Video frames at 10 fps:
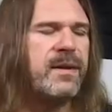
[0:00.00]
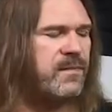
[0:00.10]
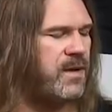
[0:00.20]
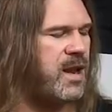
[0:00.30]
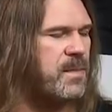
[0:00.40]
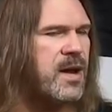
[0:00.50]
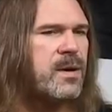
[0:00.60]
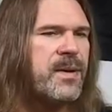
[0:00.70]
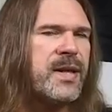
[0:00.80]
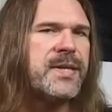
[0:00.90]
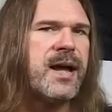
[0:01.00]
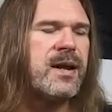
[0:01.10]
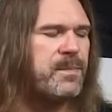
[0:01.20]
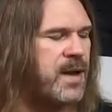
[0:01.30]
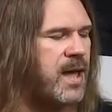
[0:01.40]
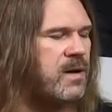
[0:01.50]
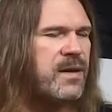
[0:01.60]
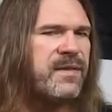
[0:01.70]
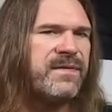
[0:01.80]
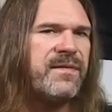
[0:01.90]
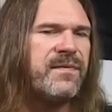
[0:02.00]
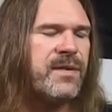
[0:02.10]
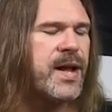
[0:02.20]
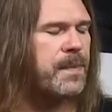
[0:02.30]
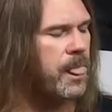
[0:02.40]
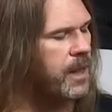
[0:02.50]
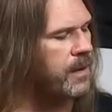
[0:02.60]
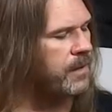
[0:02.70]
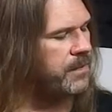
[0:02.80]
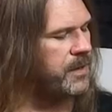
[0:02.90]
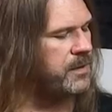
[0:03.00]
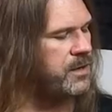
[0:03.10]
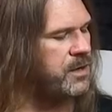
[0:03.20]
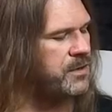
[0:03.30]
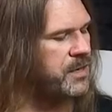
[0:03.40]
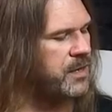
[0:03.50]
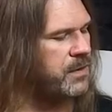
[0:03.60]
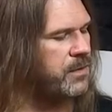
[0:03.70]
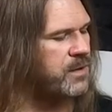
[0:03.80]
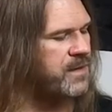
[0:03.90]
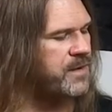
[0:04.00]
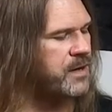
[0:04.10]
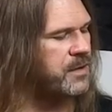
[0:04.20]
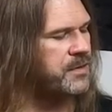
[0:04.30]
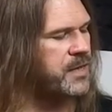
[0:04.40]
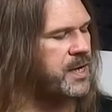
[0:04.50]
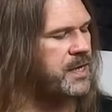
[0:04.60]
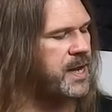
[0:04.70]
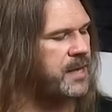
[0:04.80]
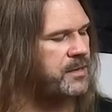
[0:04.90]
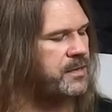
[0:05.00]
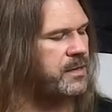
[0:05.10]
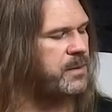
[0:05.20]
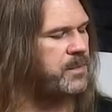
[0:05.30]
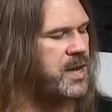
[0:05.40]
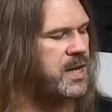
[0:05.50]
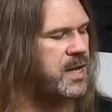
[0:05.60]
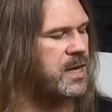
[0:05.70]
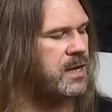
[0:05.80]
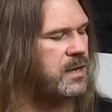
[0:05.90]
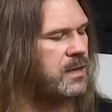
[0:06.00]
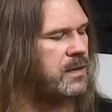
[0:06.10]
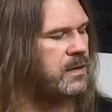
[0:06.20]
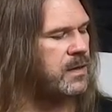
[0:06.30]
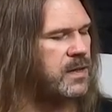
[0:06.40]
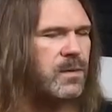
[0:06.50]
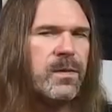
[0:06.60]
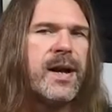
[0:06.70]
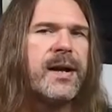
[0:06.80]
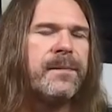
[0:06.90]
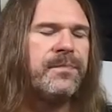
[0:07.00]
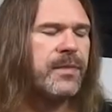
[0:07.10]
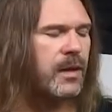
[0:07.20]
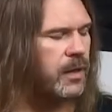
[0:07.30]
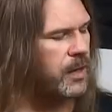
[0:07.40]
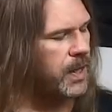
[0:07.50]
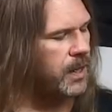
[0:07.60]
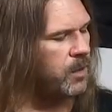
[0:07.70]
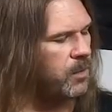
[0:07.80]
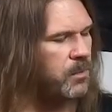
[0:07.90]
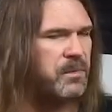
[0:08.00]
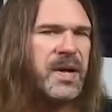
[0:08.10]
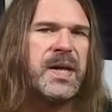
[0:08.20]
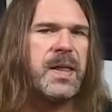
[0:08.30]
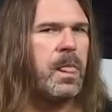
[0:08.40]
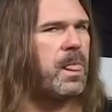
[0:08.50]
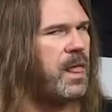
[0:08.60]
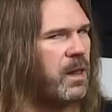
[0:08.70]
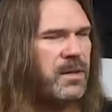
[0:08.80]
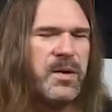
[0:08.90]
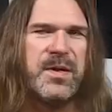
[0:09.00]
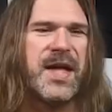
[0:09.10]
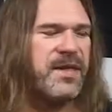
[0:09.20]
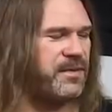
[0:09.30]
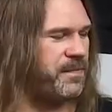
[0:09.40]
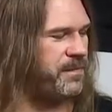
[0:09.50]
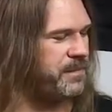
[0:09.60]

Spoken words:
that A minor pentatonic pattern at the 5th fret, then you're using 3 fingers, the index, pinky, and the ring. But they'll do this.